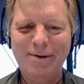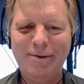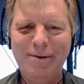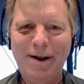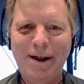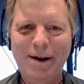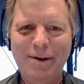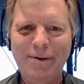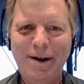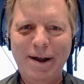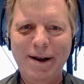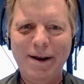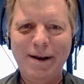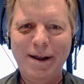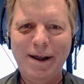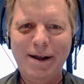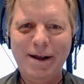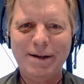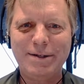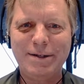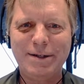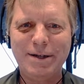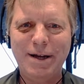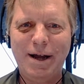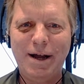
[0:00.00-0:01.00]
Great, great.
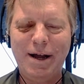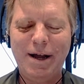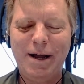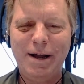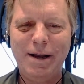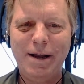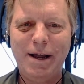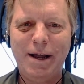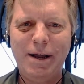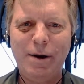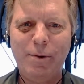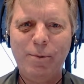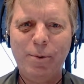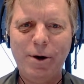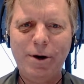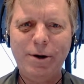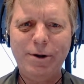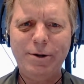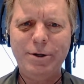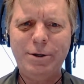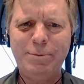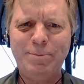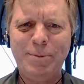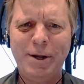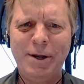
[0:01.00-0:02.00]
Yes. Uh, uh, and where are
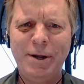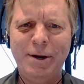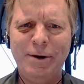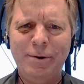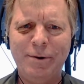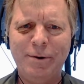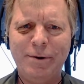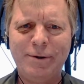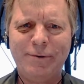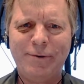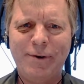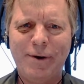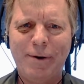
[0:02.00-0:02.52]
you speaking to us